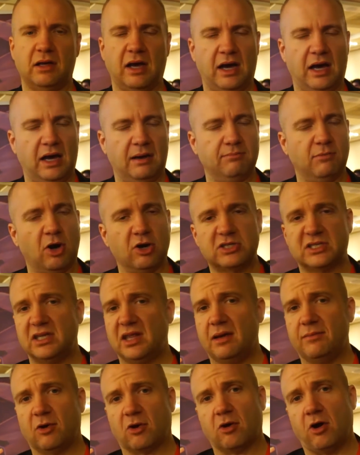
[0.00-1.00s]
Uh, most of
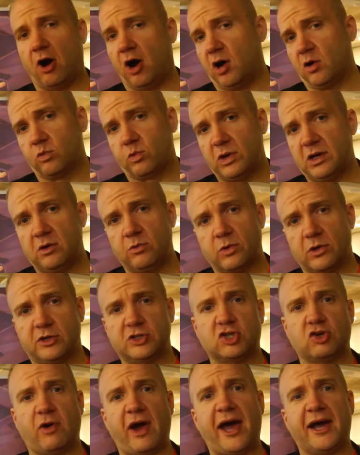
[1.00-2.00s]
them are all real
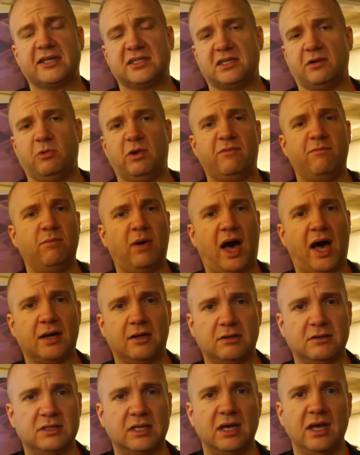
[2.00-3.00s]
world tracks that we've
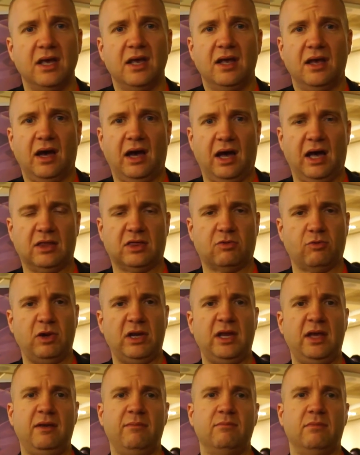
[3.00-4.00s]
modeled, uh,
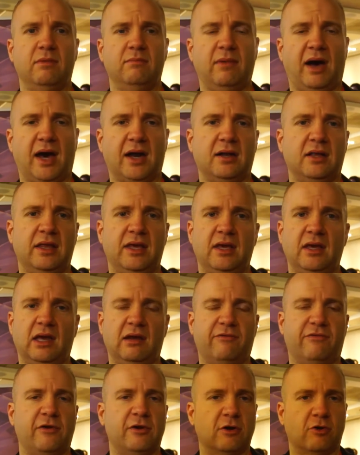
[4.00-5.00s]
3D modeling
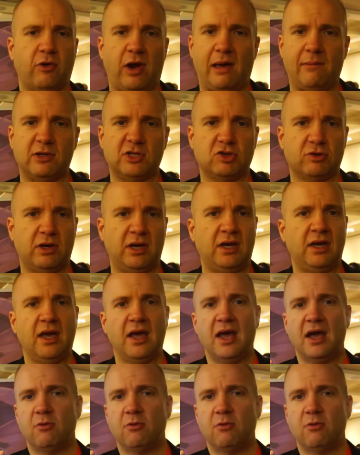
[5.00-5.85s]
and photogrammetry.